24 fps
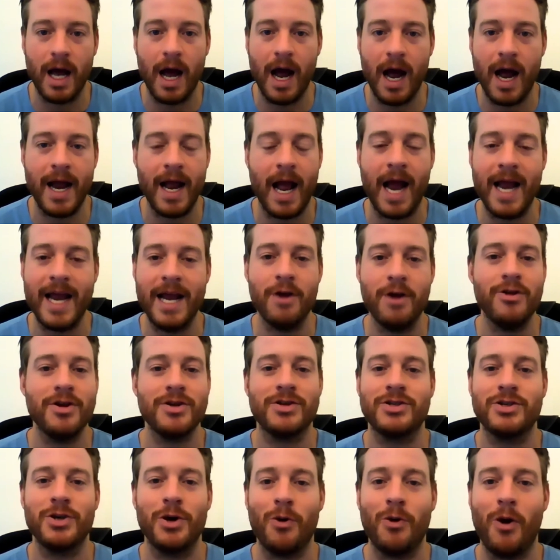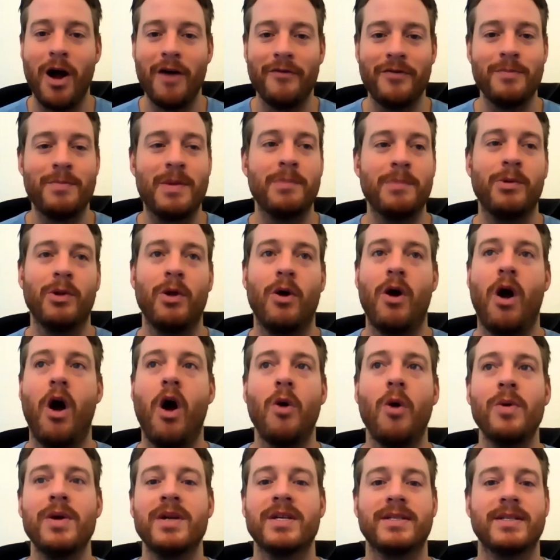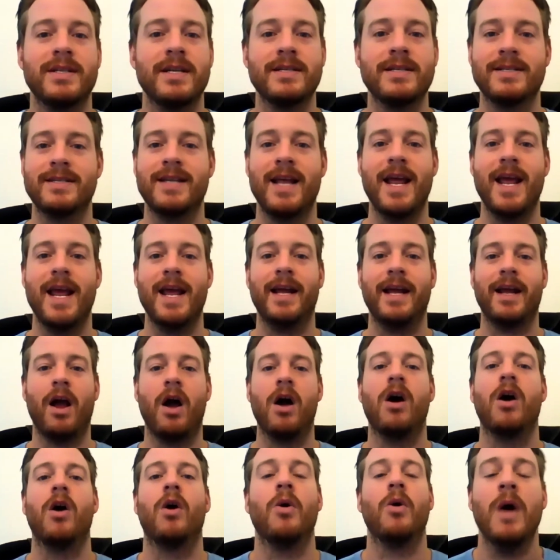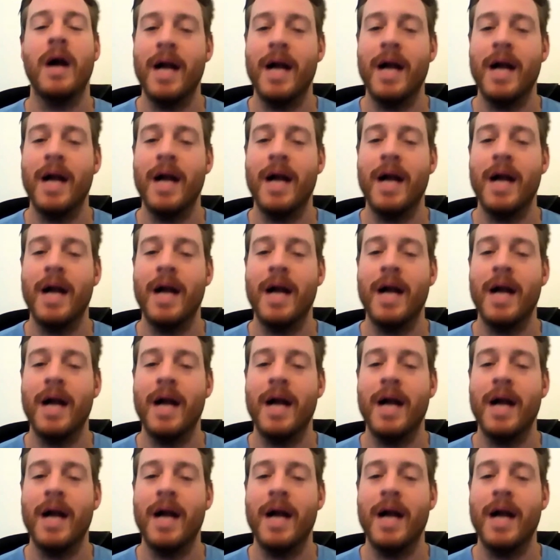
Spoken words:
I hear this so often. People are always saying, "Oh,